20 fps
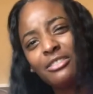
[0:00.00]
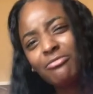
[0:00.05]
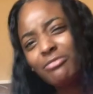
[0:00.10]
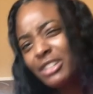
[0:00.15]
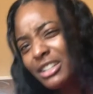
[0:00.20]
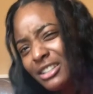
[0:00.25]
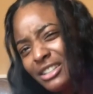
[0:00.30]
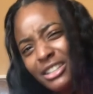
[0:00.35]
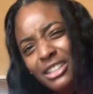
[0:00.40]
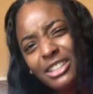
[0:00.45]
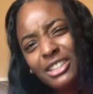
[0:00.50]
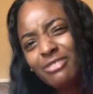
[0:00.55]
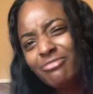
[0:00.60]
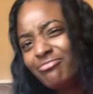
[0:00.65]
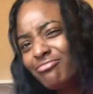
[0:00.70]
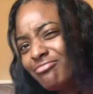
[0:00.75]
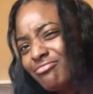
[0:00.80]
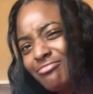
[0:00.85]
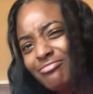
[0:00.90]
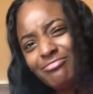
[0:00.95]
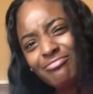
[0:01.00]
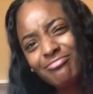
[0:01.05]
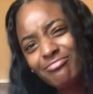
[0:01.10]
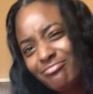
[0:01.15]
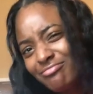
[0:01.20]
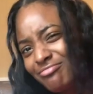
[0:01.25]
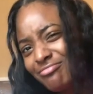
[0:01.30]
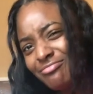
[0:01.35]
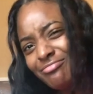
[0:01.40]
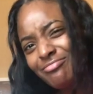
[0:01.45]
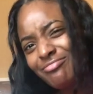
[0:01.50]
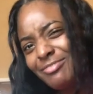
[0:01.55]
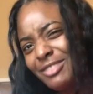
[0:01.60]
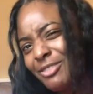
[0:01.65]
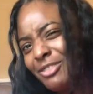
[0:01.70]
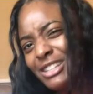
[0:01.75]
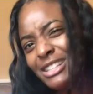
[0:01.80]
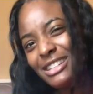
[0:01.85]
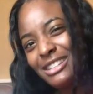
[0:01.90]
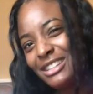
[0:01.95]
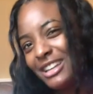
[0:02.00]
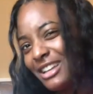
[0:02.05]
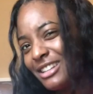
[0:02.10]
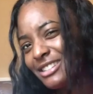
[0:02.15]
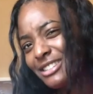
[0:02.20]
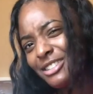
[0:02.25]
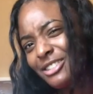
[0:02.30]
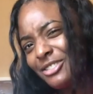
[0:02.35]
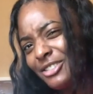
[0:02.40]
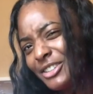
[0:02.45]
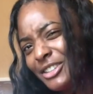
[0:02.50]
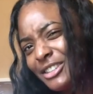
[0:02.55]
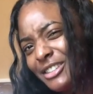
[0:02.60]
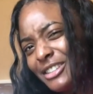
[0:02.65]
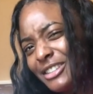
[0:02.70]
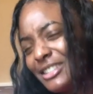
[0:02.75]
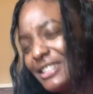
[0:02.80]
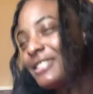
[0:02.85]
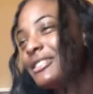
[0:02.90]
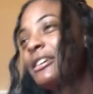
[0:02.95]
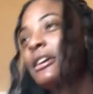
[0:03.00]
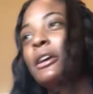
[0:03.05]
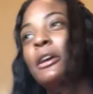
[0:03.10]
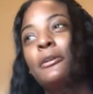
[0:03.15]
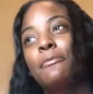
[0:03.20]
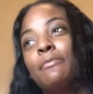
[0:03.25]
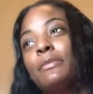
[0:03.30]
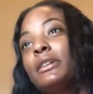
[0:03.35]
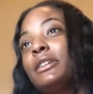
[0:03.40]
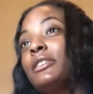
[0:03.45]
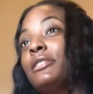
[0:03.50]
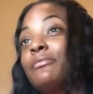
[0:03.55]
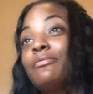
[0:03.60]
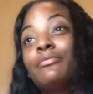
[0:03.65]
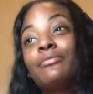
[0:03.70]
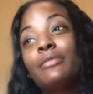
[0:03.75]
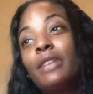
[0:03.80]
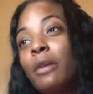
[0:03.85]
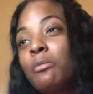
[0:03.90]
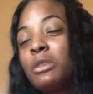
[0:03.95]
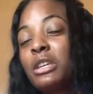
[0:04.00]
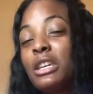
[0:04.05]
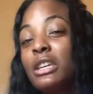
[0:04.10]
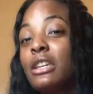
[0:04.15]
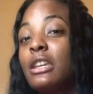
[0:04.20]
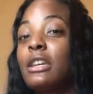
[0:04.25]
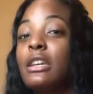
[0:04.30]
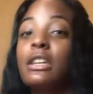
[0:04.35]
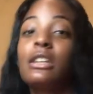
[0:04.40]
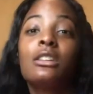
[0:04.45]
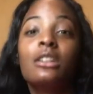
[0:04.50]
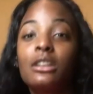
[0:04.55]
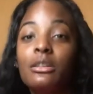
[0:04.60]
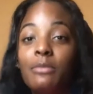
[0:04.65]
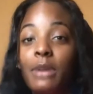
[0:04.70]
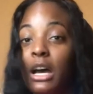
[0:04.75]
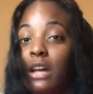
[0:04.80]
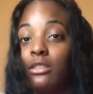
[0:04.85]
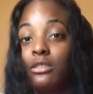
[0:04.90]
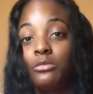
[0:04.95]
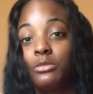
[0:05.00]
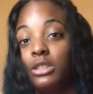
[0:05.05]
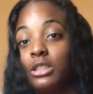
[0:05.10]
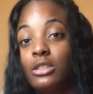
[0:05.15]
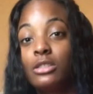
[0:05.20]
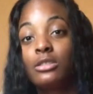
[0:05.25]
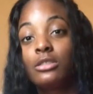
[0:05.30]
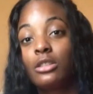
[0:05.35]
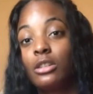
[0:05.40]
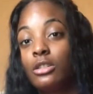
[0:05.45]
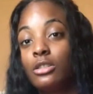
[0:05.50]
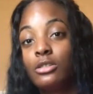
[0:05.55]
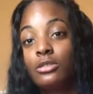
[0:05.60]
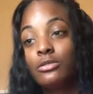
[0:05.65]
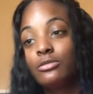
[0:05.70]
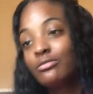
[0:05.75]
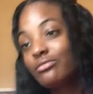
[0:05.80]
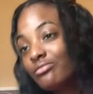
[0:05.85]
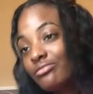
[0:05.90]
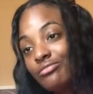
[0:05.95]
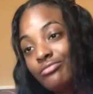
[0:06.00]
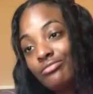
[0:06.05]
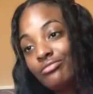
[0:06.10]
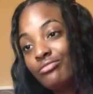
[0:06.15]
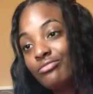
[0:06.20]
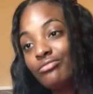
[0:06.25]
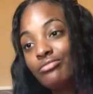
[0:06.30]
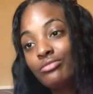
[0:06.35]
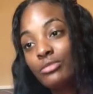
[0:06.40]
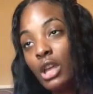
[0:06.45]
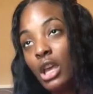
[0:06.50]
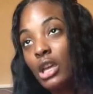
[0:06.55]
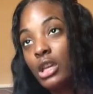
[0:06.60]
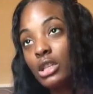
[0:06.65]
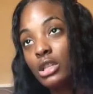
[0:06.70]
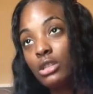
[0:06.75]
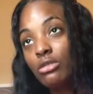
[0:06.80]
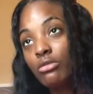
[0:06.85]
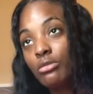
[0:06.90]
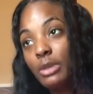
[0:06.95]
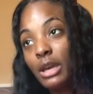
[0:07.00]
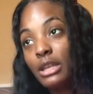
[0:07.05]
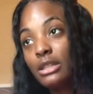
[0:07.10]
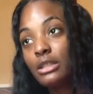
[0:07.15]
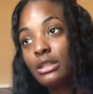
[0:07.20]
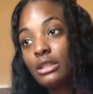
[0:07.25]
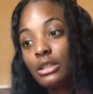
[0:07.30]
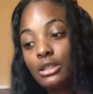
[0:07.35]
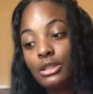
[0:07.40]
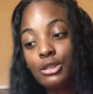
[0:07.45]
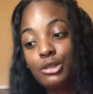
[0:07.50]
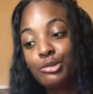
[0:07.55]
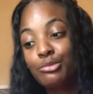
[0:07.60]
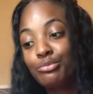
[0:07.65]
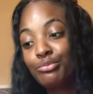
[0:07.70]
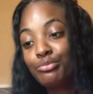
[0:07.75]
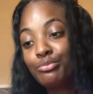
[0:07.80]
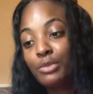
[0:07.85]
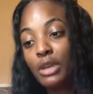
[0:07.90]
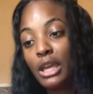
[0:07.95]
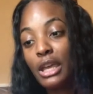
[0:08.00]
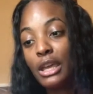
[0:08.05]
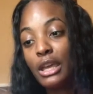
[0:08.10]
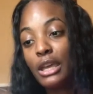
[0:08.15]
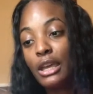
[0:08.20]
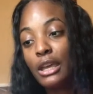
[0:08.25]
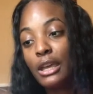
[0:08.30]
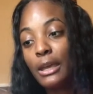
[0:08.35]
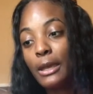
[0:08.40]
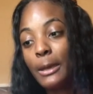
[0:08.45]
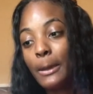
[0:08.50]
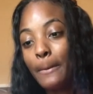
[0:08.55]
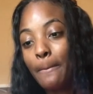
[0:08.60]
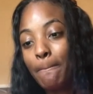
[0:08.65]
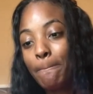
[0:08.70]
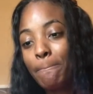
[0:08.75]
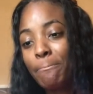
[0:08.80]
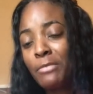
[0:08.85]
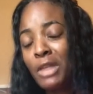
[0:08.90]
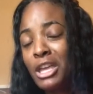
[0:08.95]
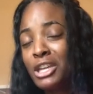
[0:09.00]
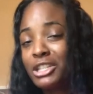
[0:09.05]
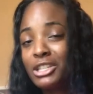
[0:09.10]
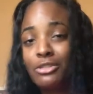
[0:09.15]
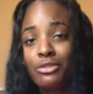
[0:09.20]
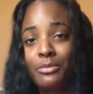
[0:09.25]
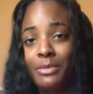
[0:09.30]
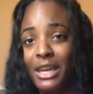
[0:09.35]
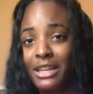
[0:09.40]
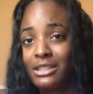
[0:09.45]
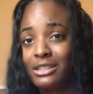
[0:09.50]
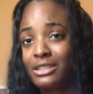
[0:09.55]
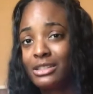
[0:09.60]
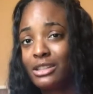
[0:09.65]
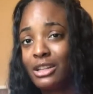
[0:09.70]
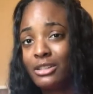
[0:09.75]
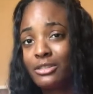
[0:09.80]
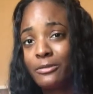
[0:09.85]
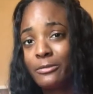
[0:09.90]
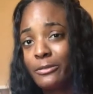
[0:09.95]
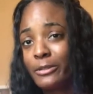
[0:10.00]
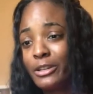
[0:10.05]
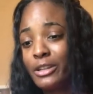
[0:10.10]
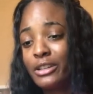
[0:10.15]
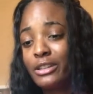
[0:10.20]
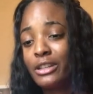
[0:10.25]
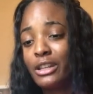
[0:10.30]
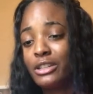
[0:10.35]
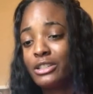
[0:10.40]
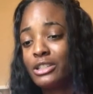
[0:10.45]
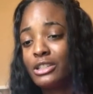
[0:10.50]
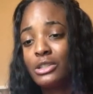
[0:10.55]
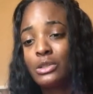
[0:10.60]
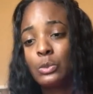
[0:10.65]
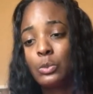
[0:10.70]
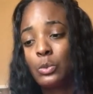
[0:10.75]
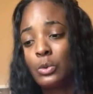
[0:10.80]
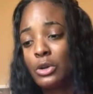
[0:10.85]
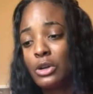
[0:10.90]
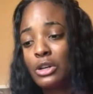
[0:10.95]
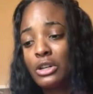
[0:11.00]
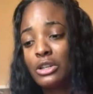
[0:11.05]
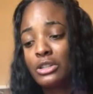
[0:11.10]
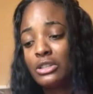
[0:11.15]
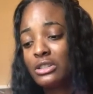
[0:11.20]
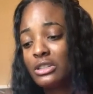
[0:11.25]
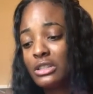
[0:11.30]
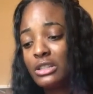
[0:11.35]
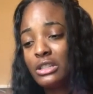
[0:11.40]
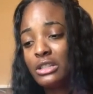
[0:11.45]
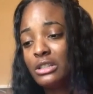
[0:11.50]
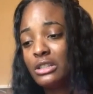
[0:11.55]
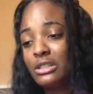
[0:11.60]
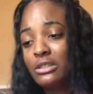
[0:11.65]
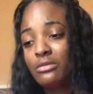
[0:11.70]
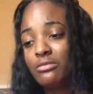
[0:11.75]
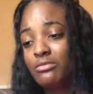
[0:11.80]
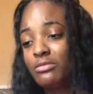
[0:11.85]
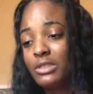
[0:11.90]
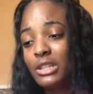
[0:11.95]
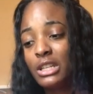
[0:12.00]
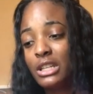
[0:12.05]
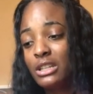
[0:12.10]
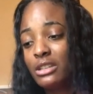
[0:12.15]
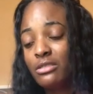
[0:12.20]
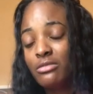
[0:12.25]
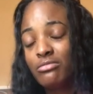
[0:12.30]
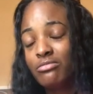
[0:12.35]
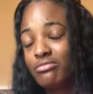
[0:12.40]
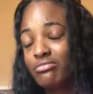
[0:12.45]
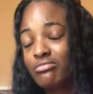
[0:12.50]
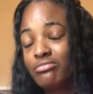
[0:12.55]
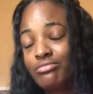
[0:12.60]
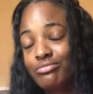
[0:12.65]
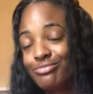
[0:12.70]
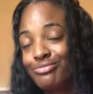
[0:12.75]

really? Was it that serious? But I mean, it didn't bother me. So she went back to them, and she went back to this other friend that she swore she didn't.